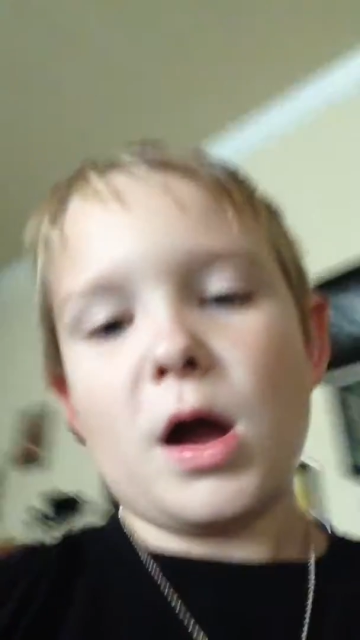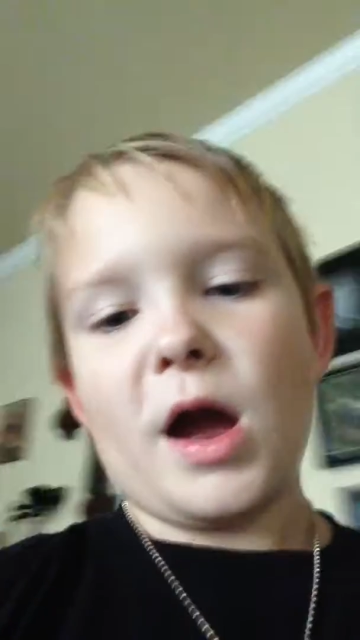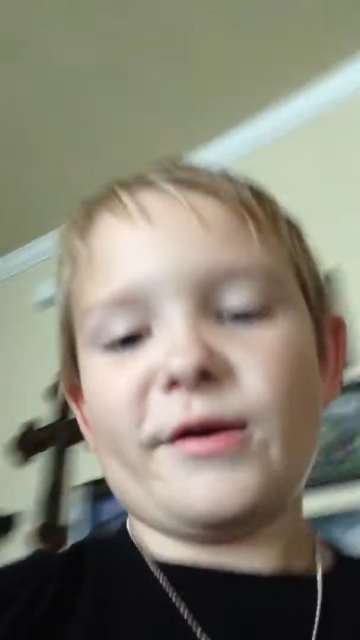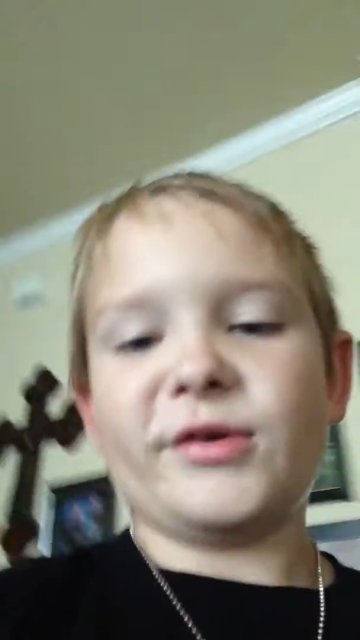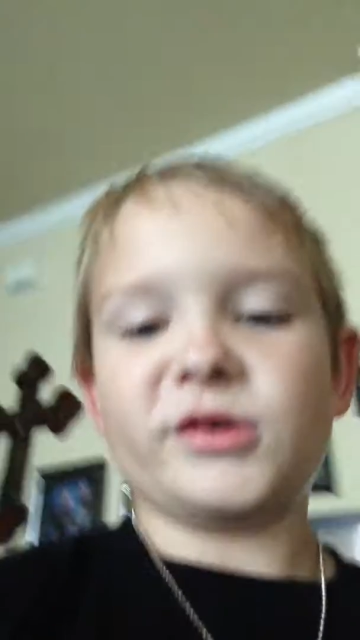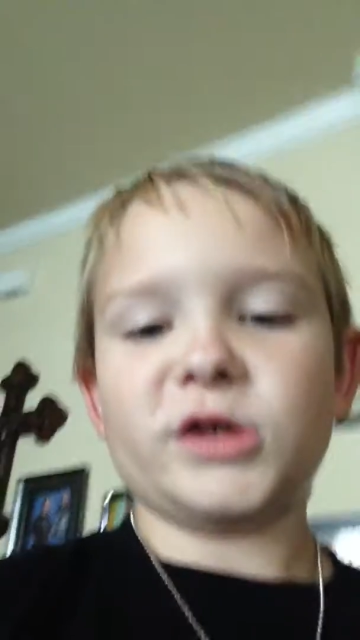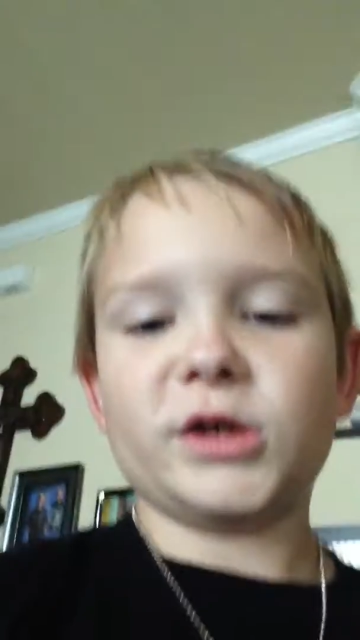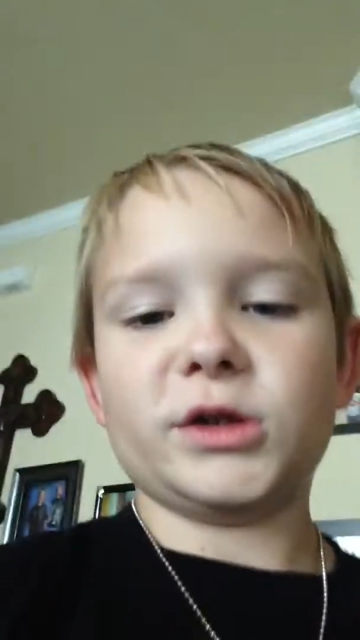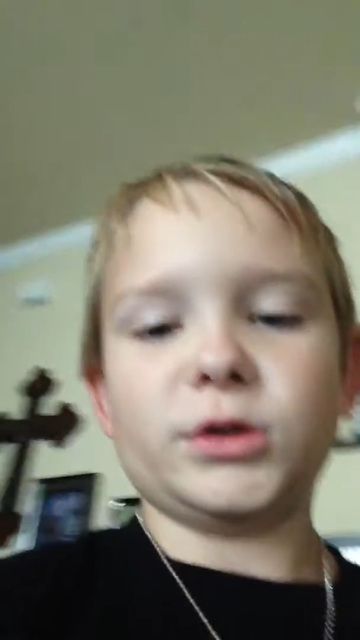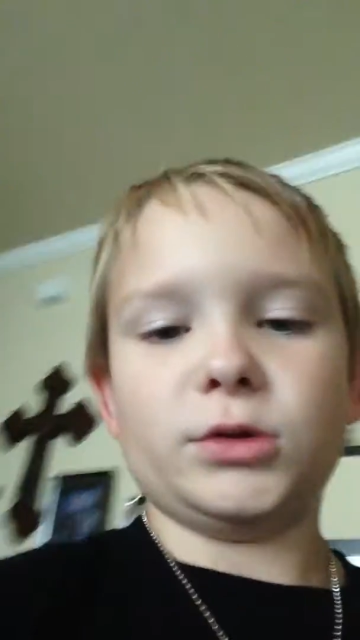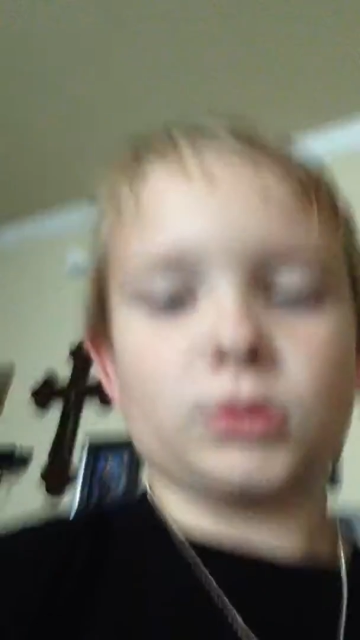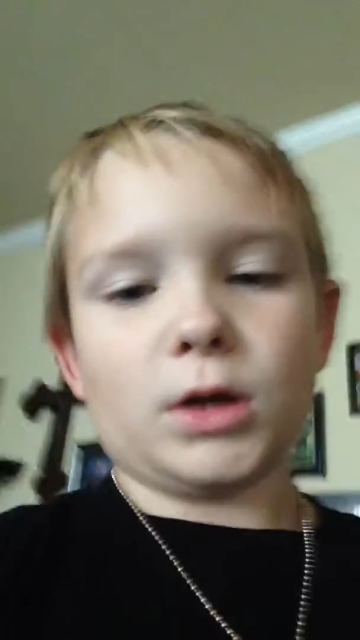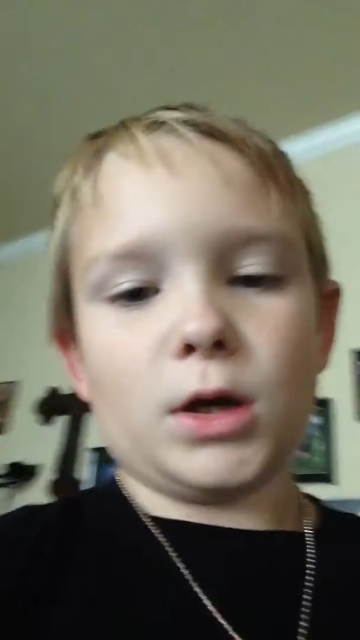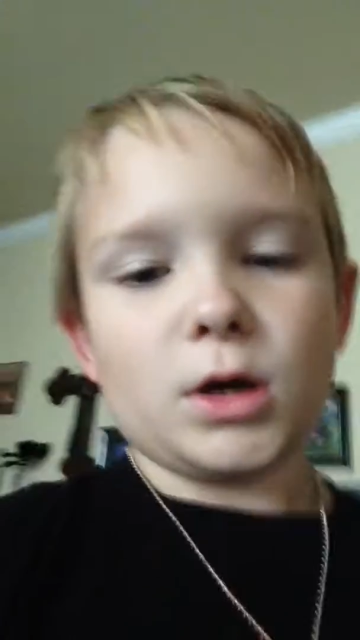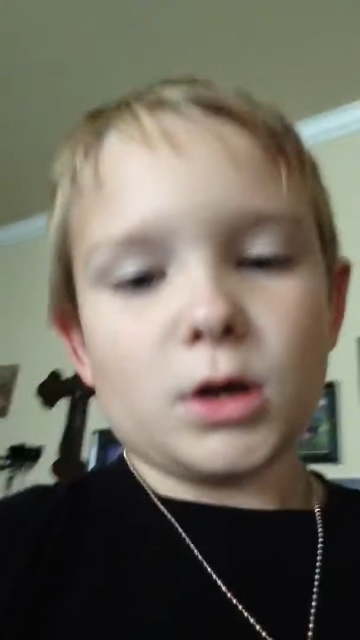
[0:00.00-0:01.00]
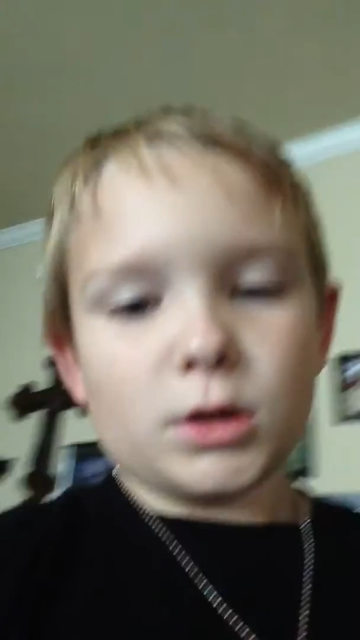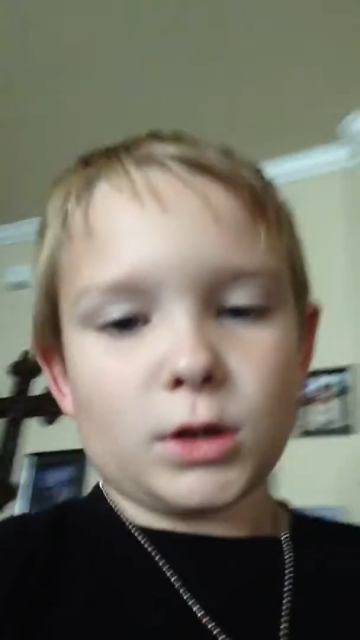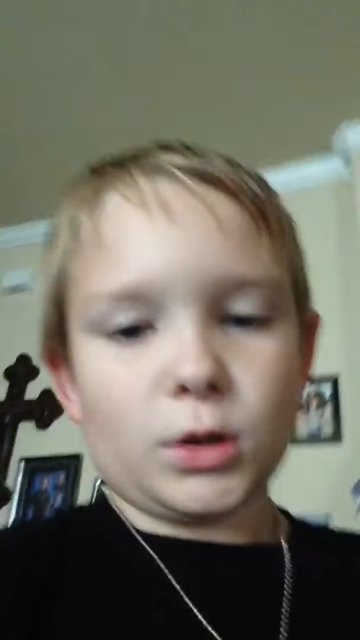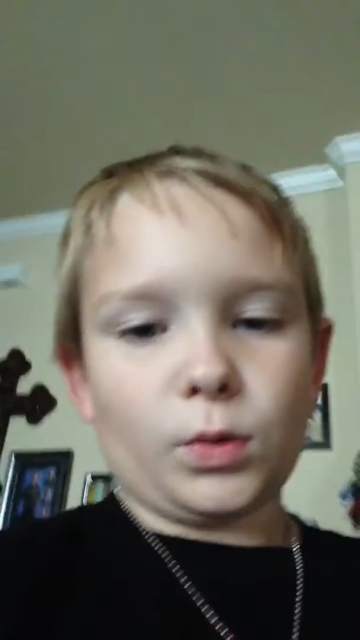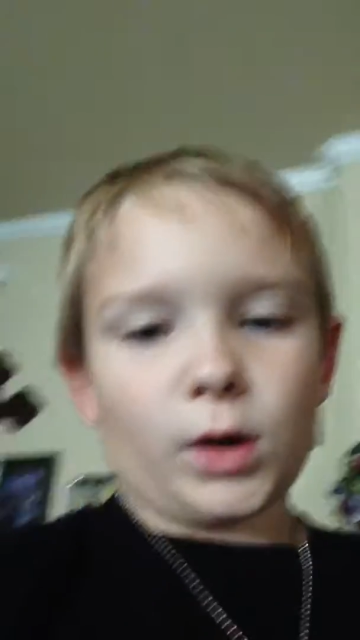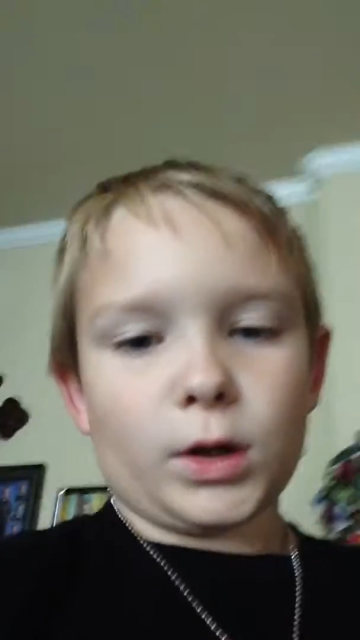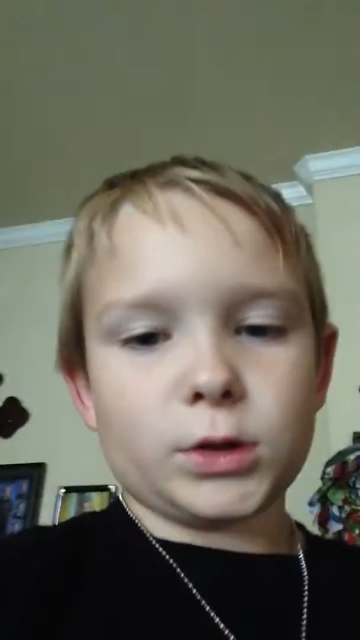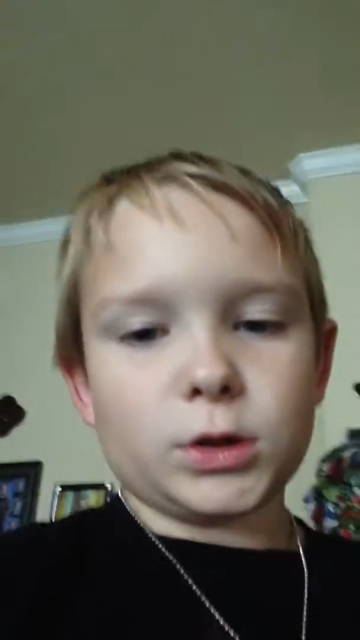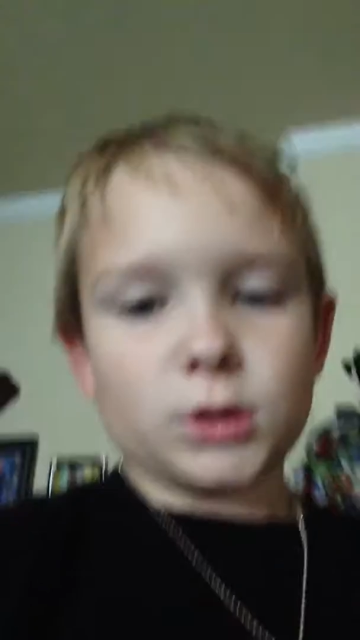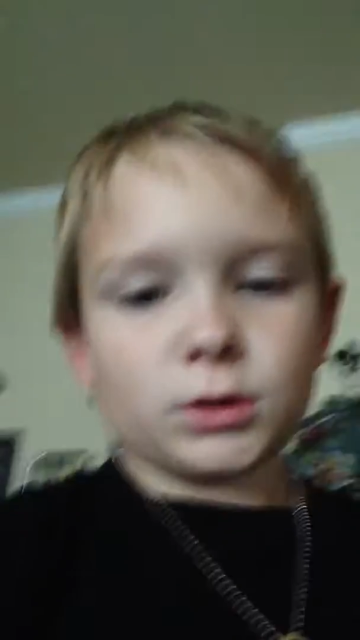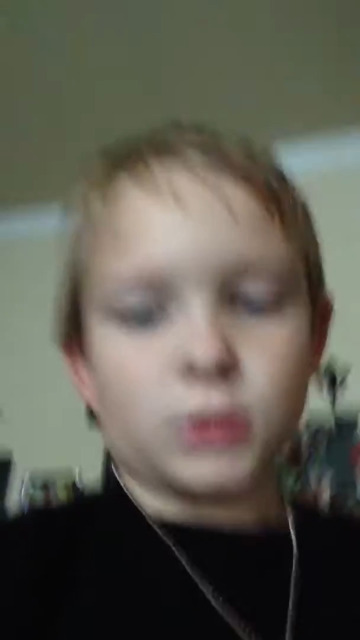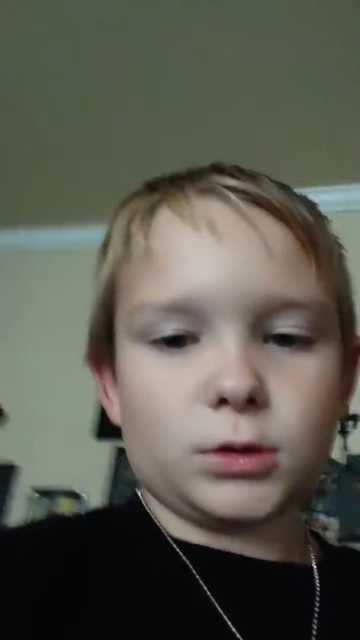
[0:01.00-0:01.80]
I found how to do that. Now watch.